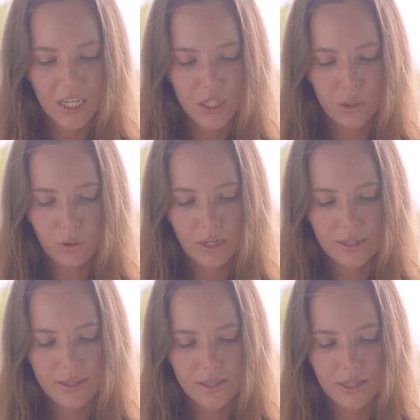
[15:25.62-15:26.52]
Do you
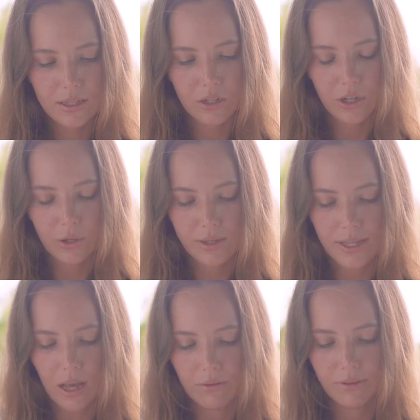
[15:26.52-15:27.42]
consider
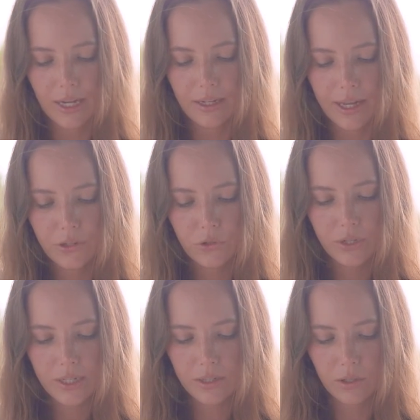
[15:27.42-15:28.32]
yourself a
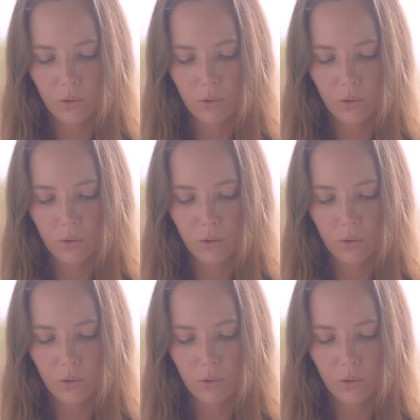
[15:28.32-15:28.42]
naturist